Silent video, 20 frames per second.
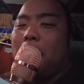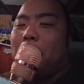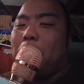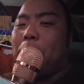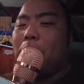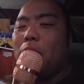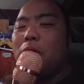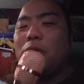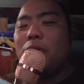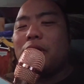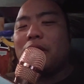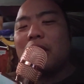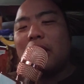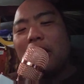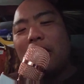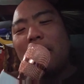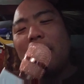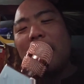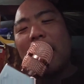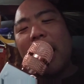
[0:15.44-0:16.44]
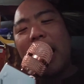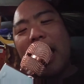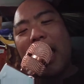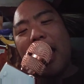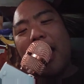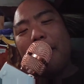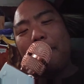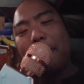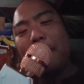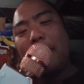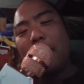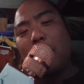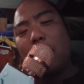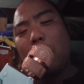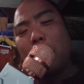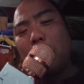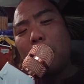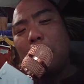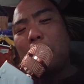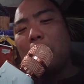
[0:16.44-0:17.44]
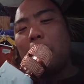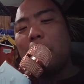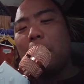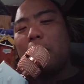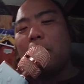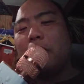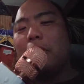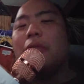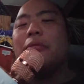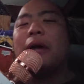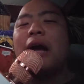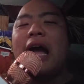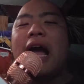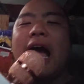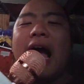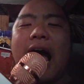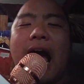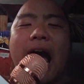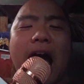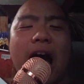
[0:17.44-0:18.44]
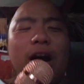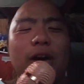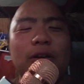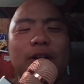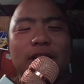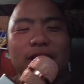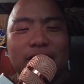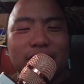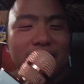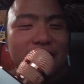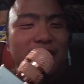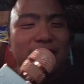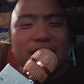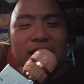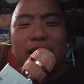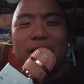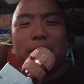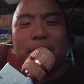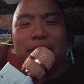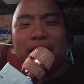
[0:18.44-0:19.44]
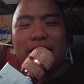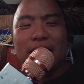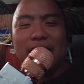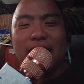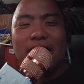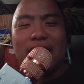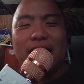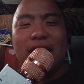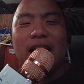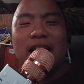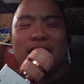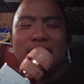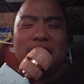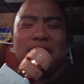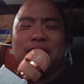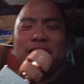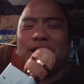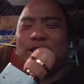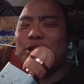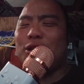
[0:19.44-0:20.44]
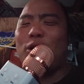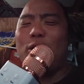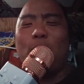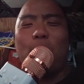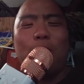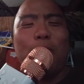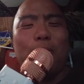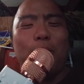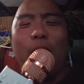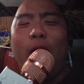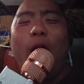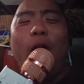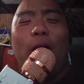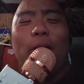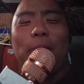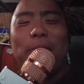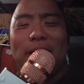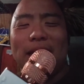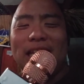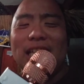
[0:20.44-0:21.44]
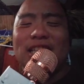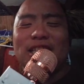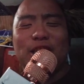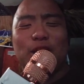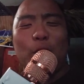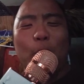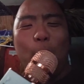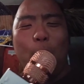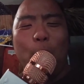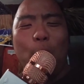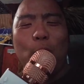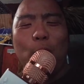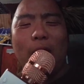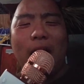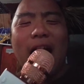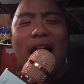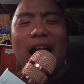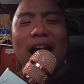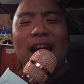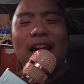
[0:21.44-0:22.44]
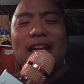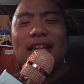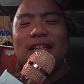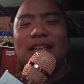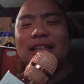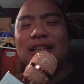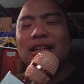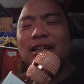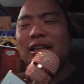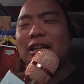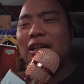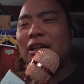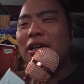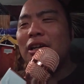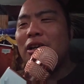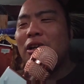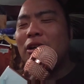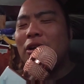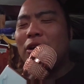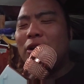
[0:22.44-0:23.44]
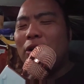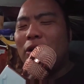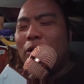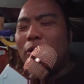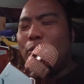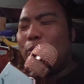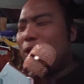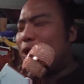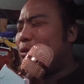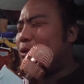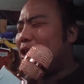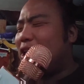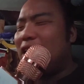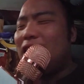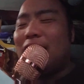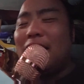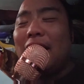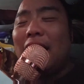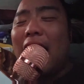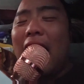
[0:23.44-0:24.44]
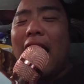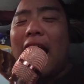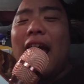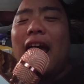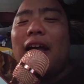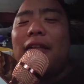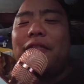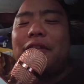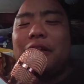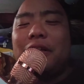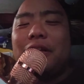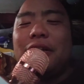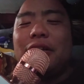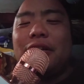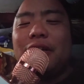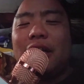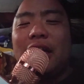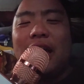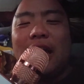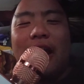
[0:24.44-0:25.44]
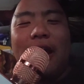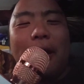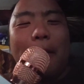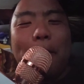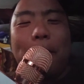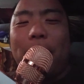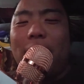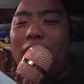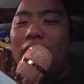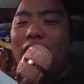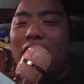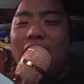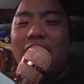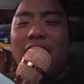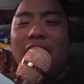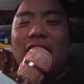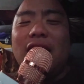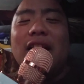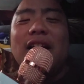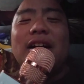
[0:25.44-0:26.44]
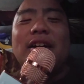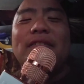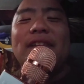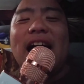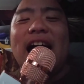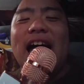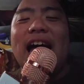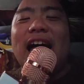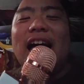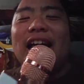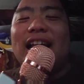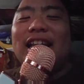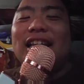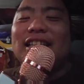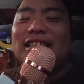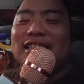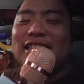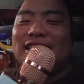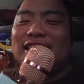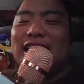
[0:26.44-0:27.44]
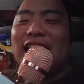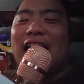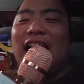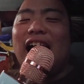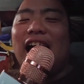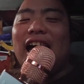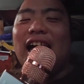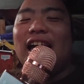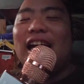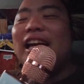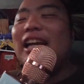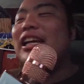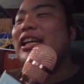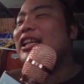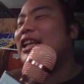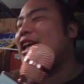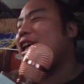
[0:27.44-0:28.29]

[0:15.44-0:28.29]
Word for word: both our happy home. How could something so wrong be so right? Wish we didn't have to keep our love out of sight.